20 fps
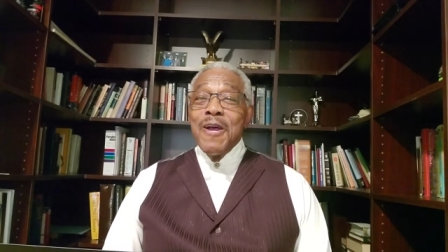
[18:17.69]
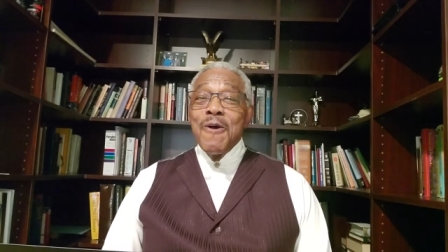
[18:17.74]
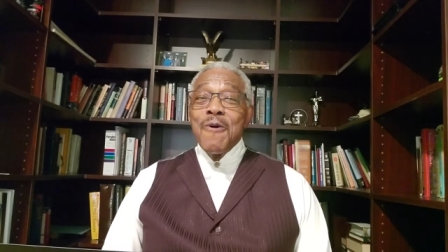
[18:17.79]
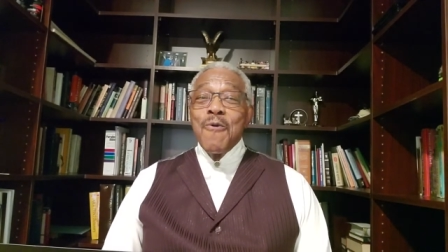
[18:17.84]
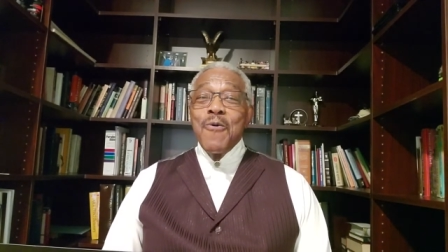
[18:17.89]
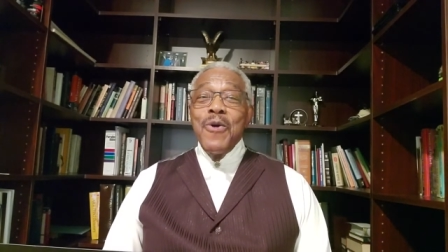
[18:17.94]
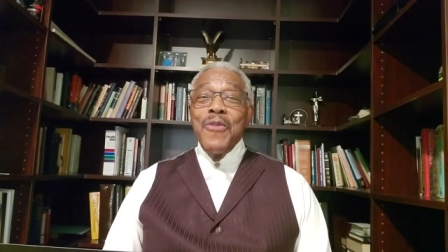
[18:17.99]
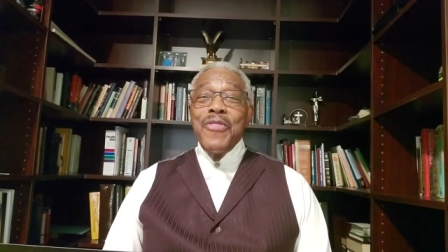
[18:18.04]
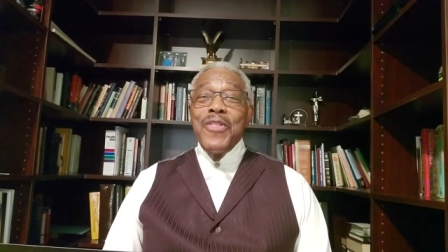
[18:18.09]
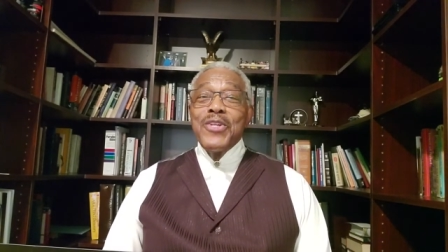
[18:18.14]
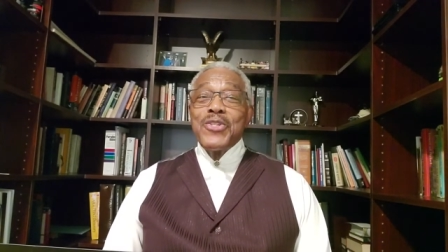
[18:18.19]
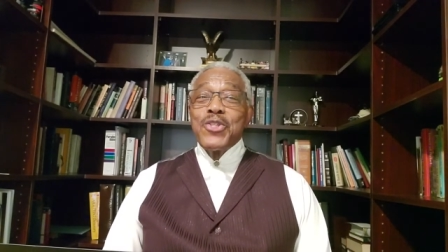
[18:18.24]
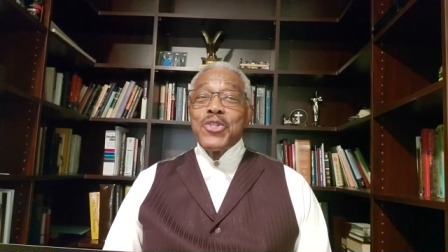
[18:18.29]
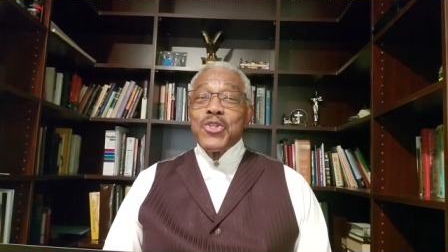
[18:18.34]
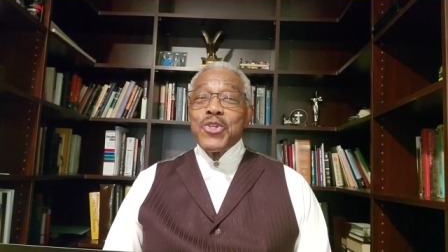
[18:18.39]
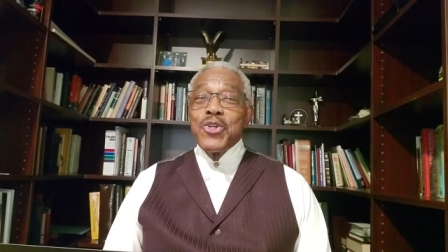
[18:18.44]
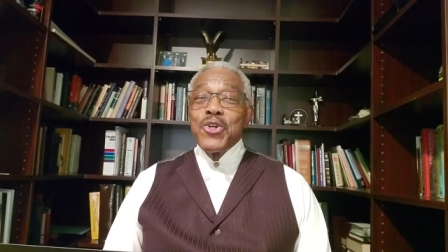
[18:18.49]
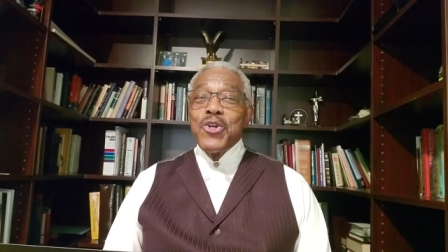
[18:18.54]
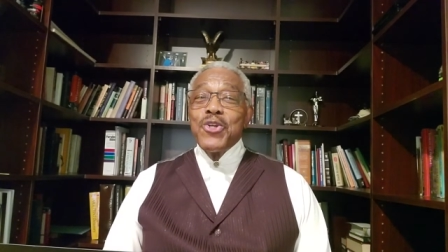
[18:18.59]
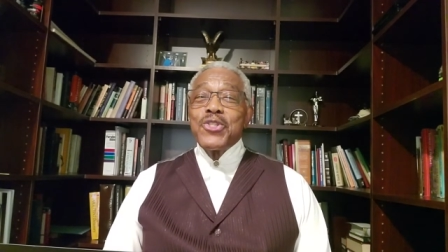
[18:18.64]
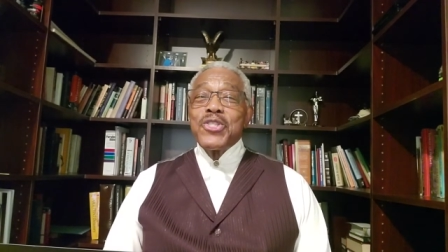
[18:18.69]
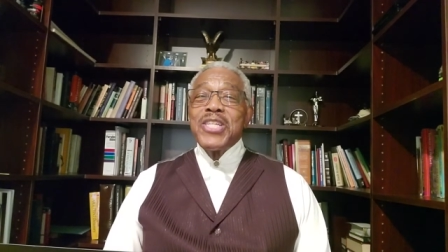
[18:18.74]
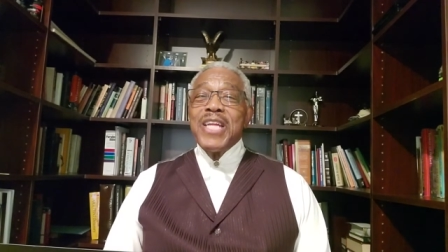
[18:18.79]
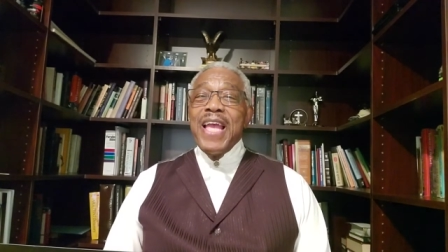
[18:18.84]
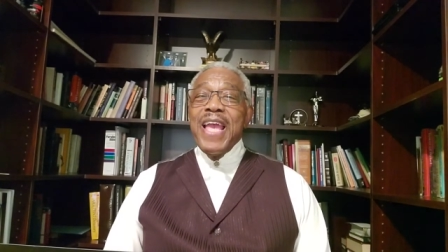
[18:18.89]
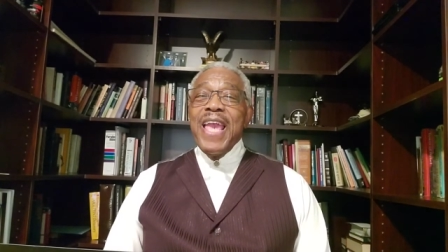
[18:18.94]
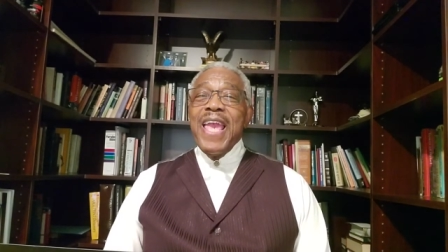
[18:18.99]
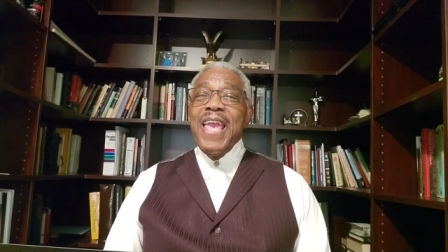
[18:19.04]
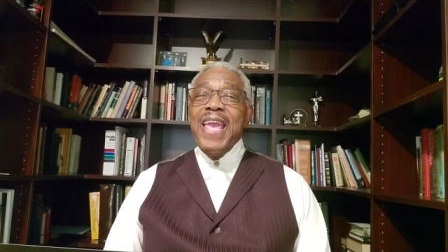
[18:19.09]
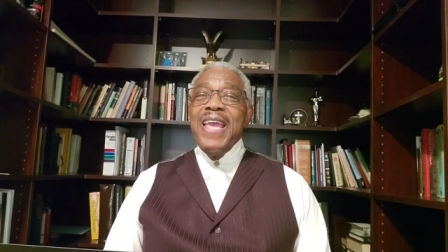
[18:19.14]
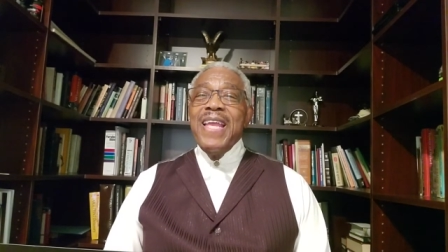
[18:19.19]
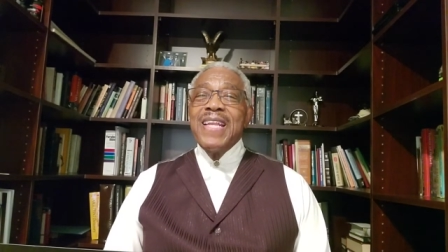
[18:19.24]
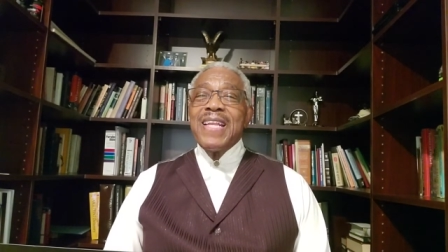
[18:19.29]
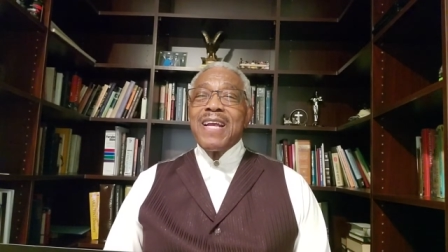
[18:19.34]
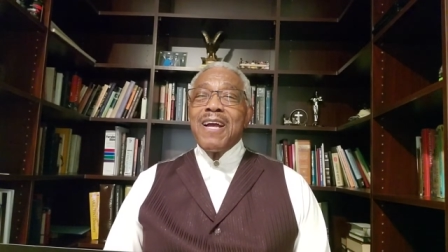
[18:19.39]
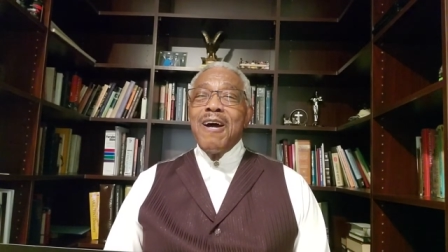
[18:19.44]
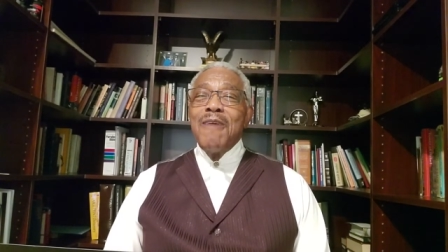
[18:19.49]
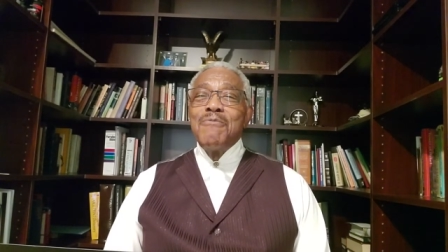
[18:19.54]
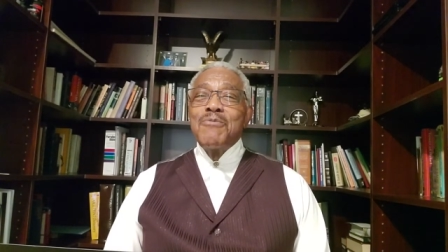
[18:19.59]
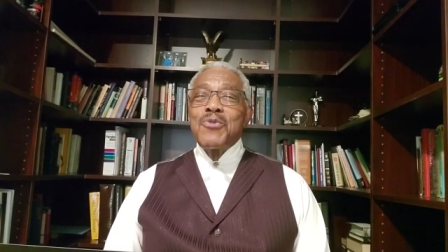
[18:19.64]
when the church aid
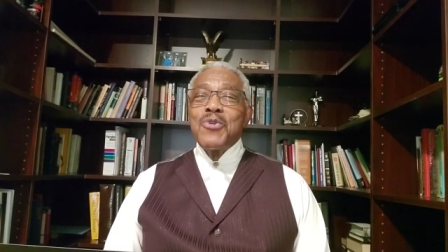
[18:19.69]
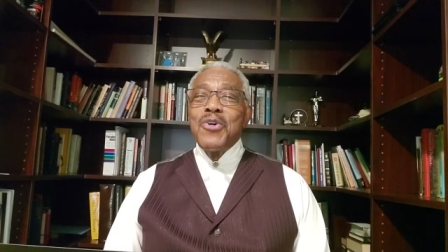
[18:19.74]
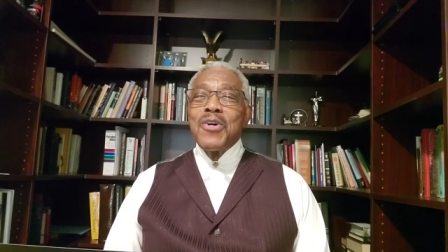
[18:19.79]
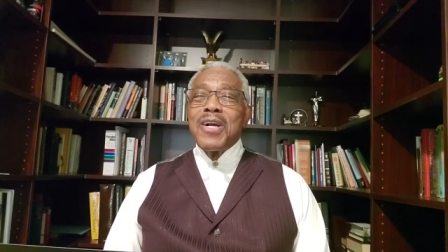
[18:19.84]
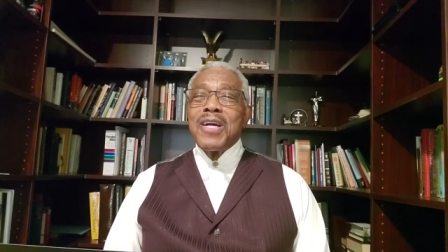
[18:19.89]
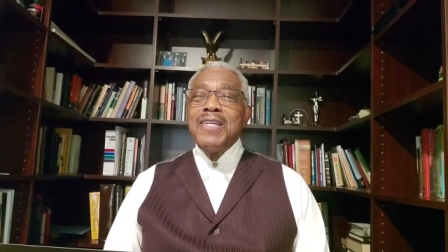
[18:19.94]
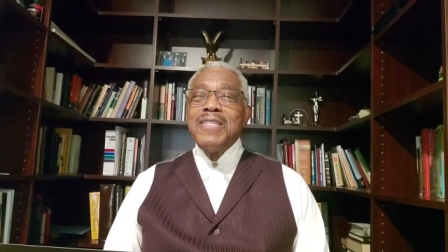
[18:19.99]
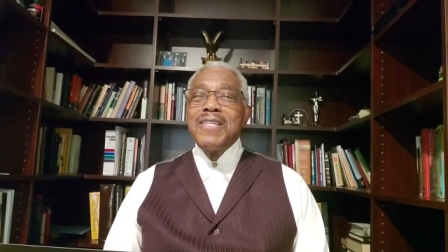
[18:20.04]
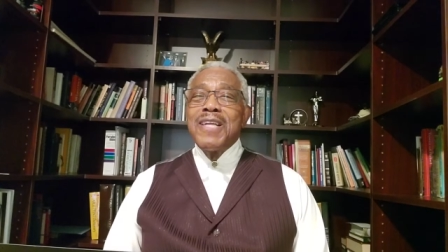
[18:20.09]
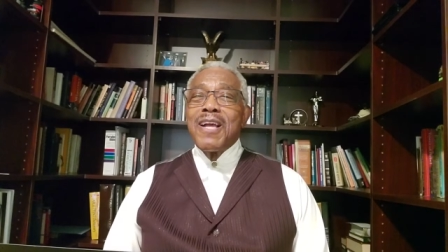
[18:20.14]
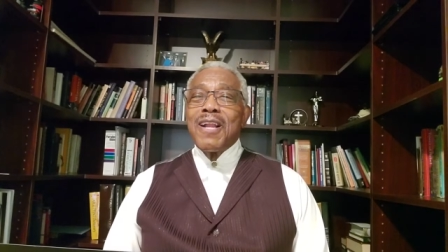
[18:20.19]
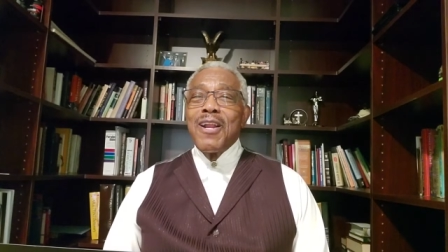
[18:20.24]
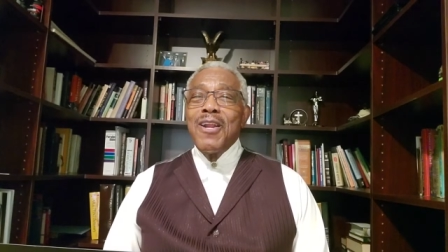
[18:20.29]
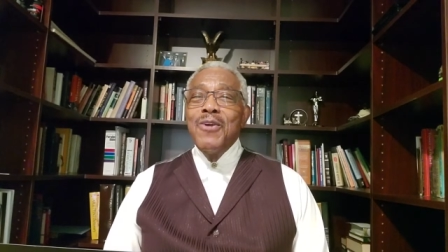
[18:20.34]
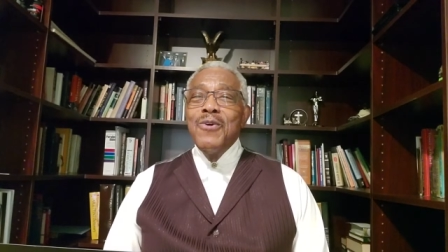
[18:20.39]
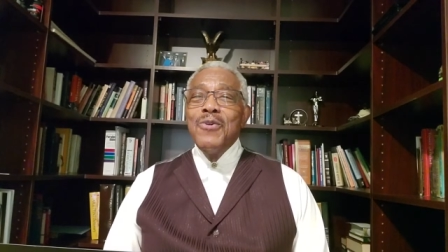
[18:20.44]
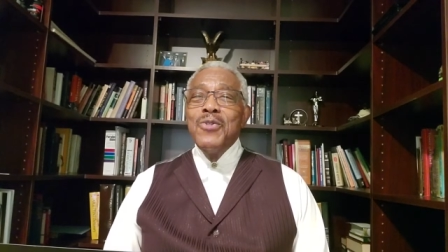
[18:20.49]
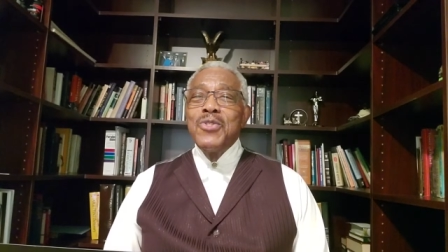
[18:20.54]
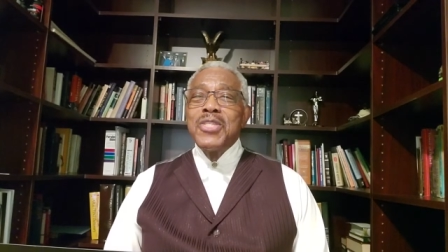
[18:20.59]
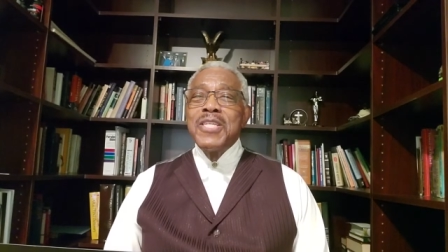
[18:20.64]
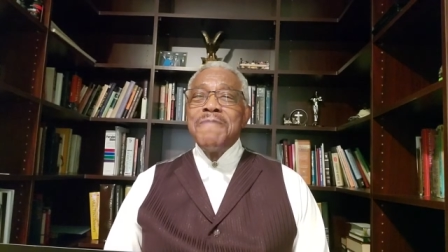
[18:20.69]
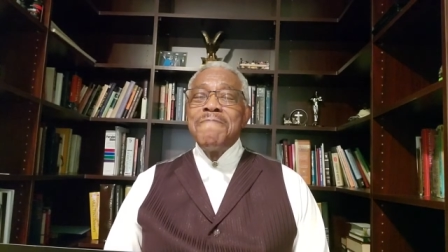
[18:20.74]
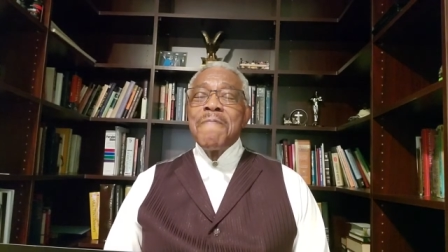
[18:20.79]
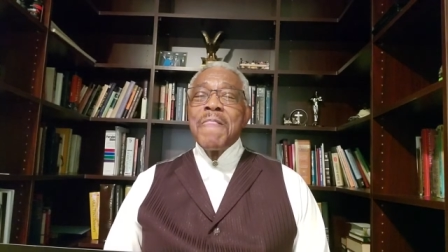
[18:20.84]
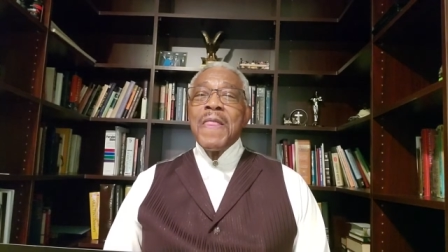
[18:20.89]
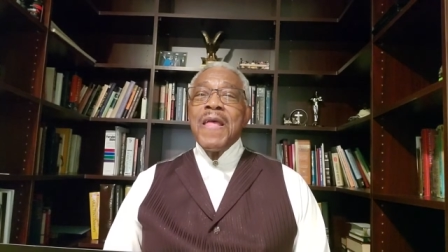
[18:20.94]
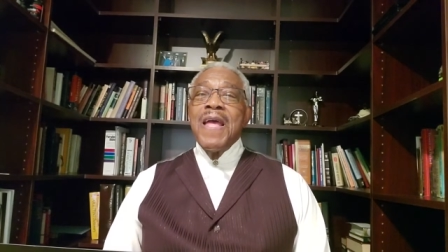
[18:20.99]
come to a conclusion